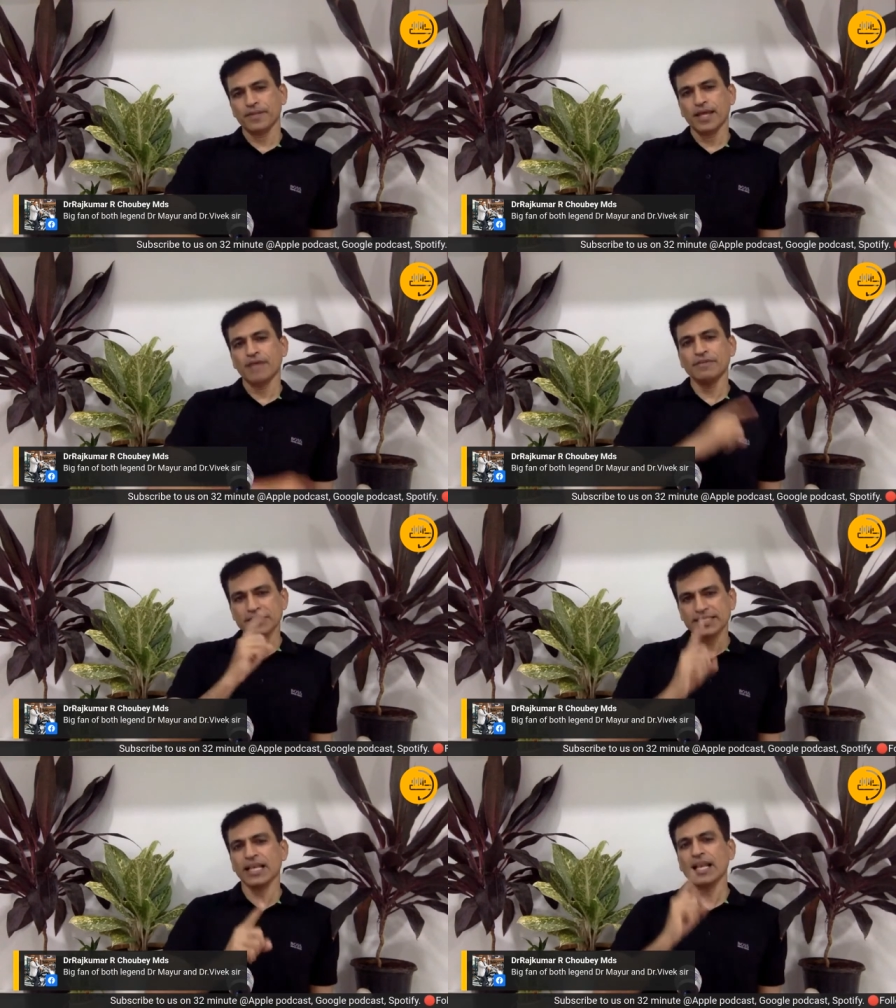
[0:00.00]
And we're
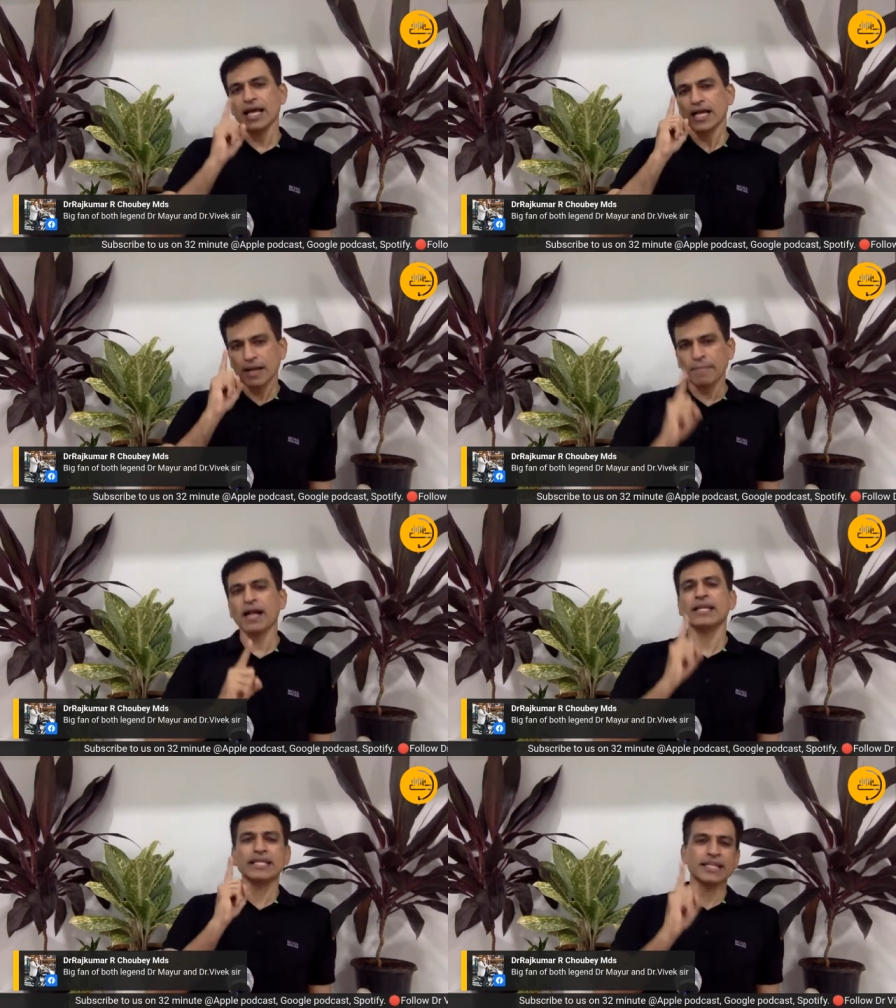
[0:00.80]
still
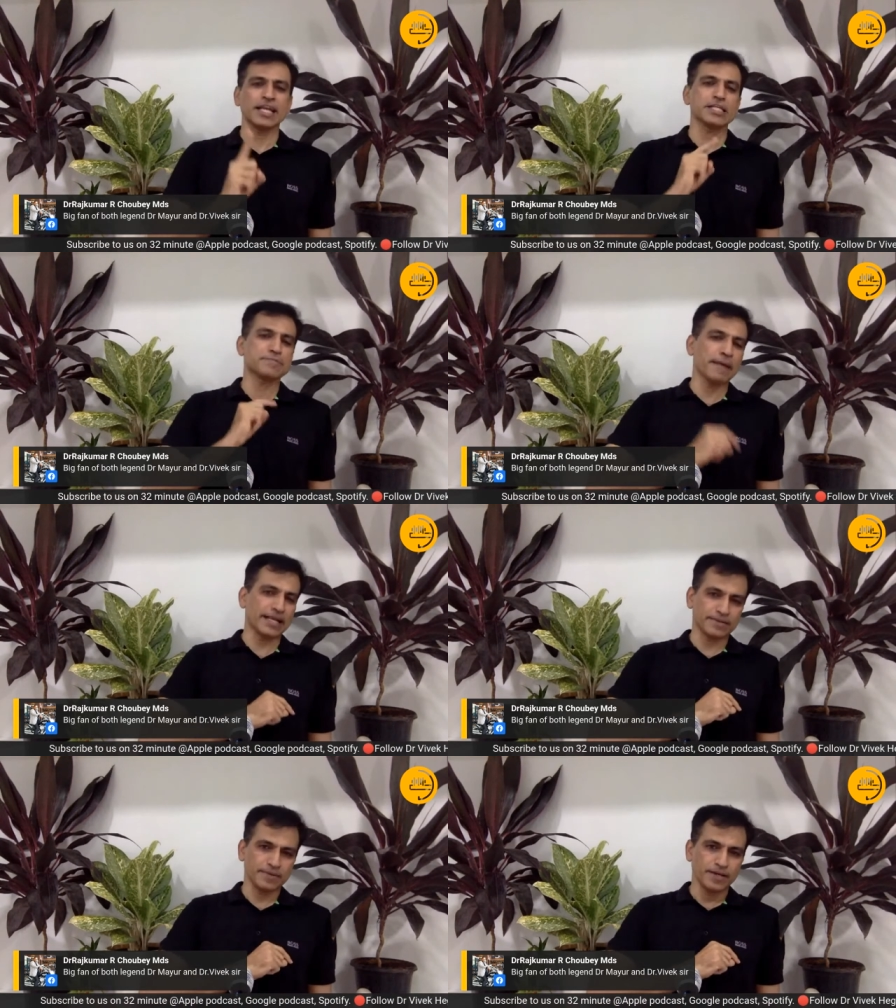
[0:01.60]
commanding that respect.
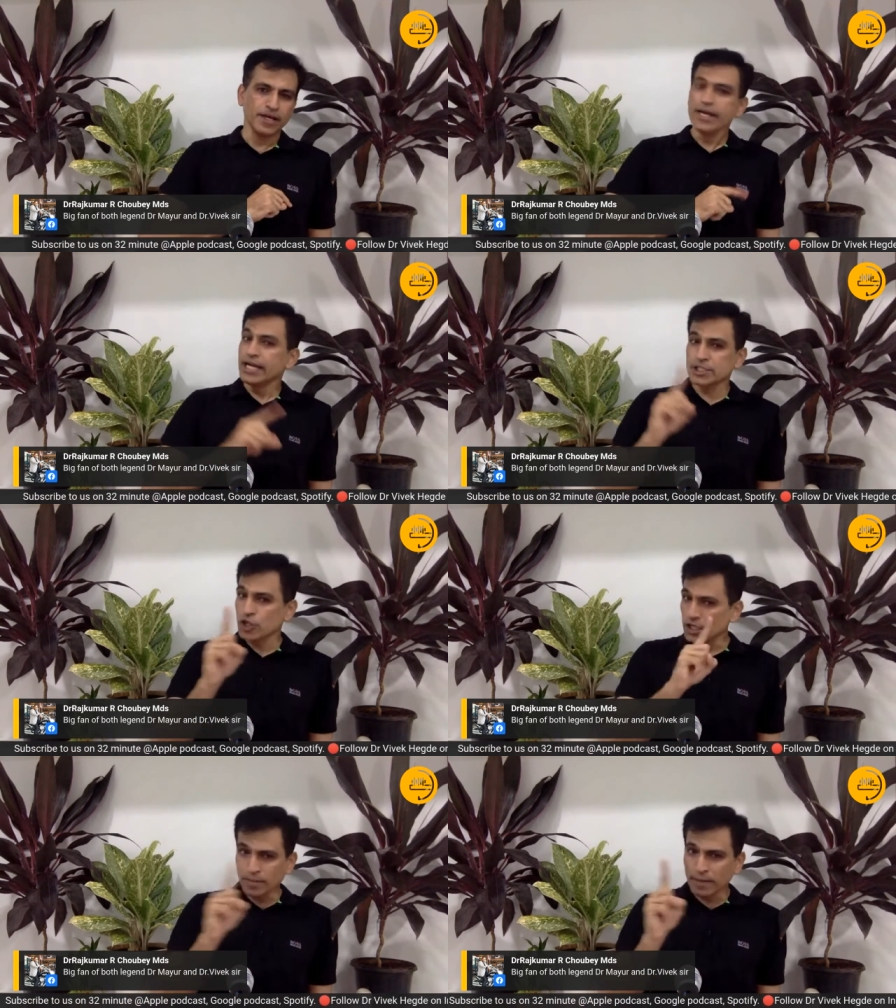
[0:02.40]
It's
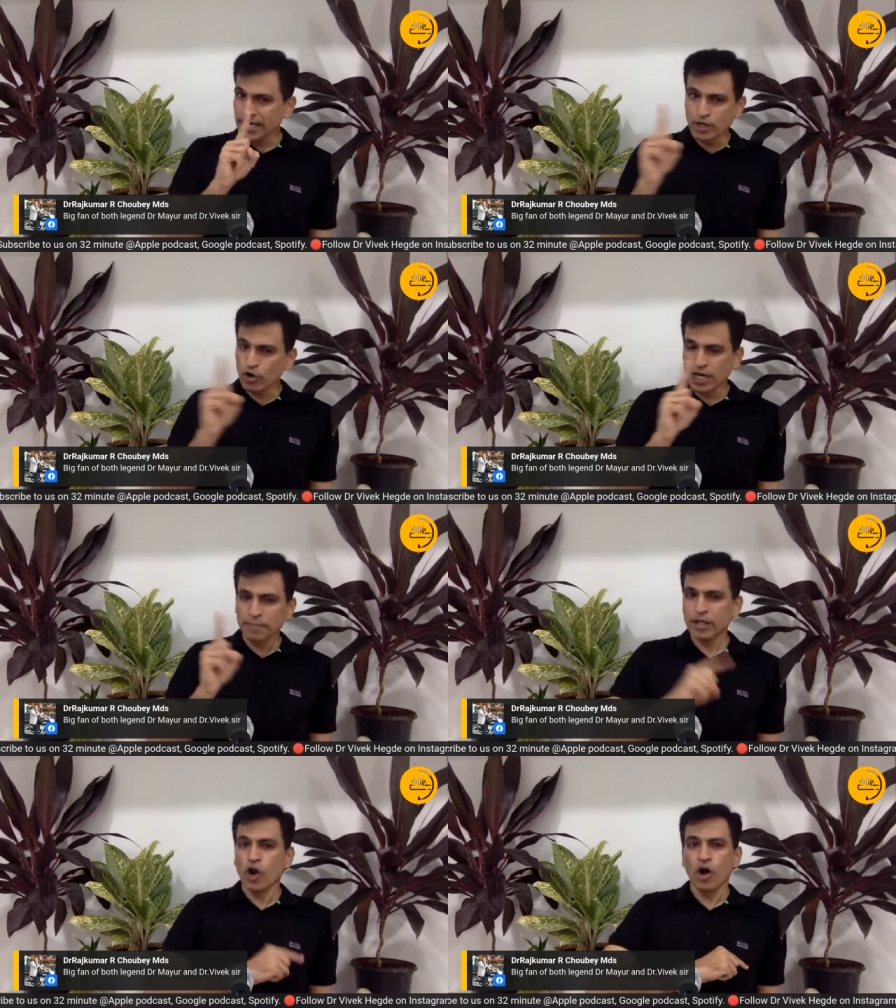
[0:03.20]
not the money, don't get
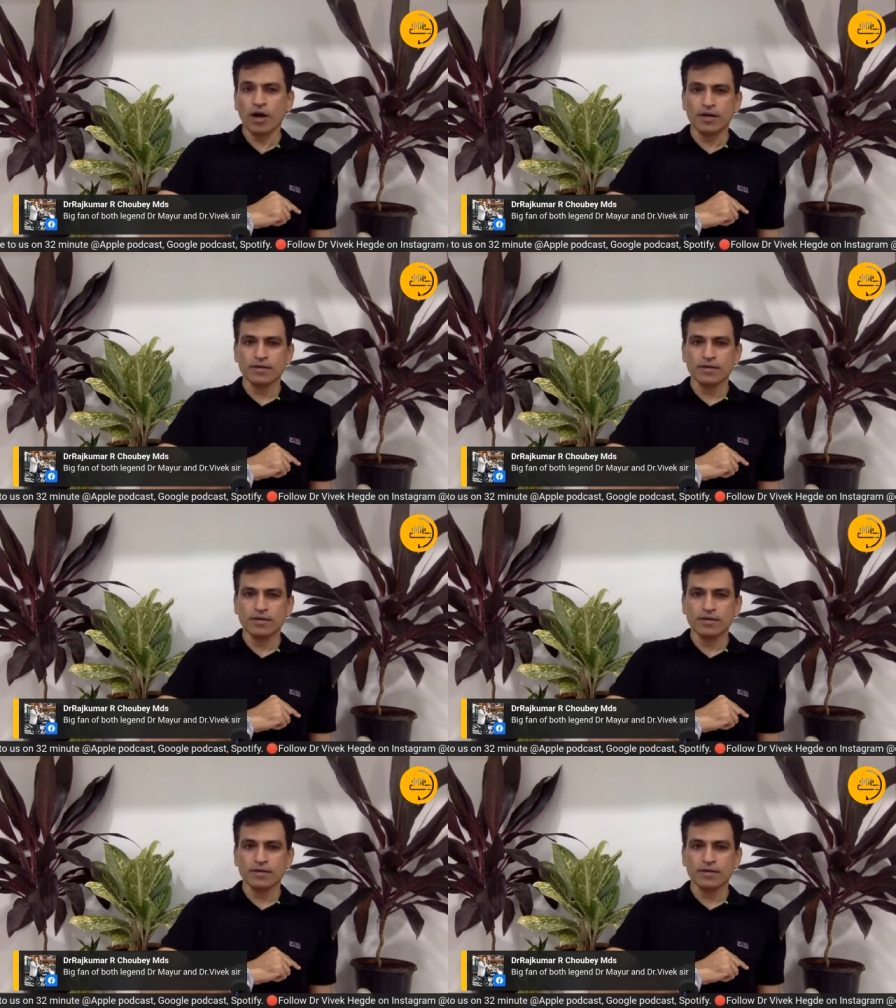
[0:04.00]
me wrong.